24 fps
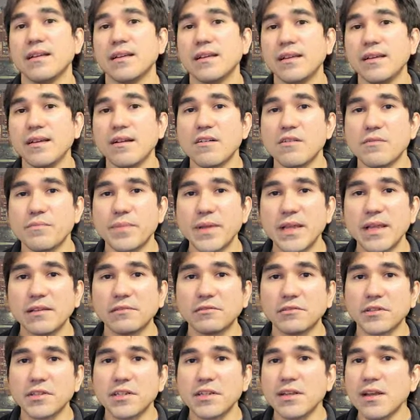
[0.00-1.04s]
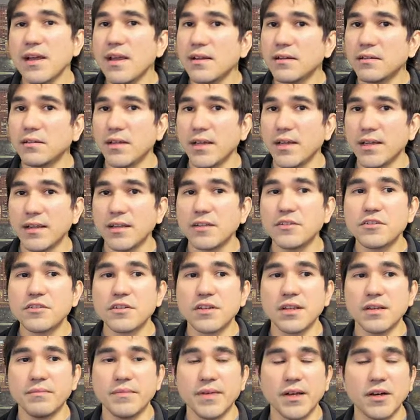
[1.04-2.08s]
ERB looks kind of like
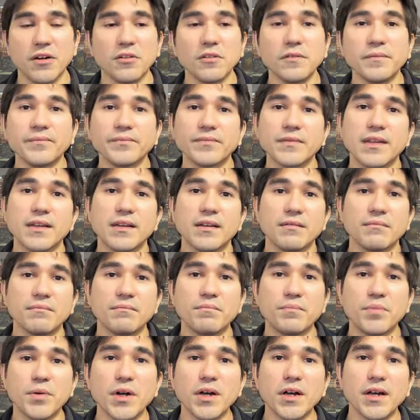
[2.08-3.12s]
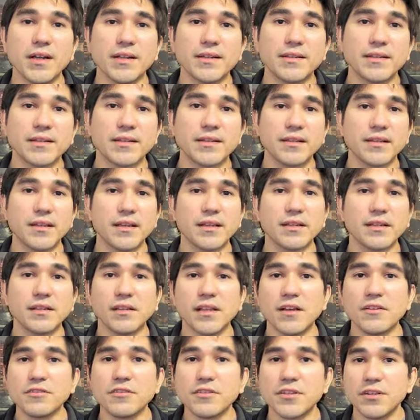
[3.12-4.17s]
HTML, but it
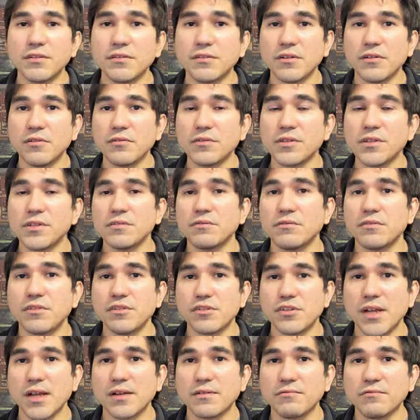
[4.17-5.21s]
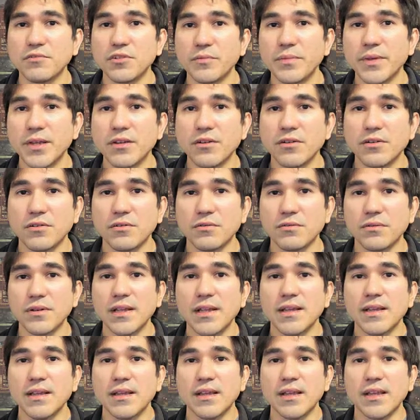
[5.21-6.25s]
allows you to also inject Ruby code
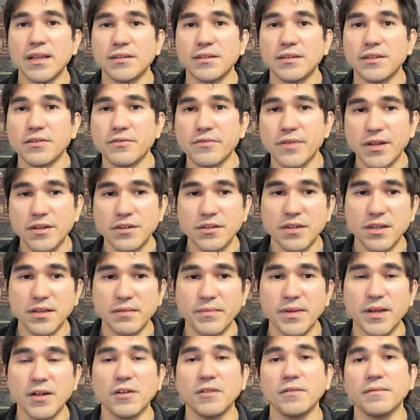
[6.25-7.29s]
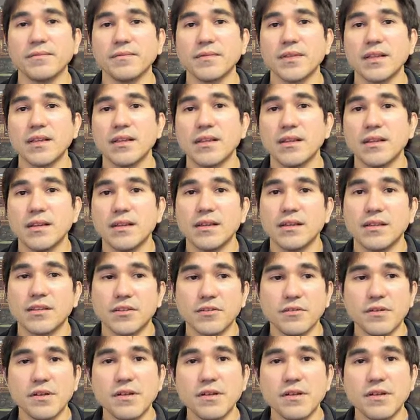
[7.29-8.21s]
into your HTML. So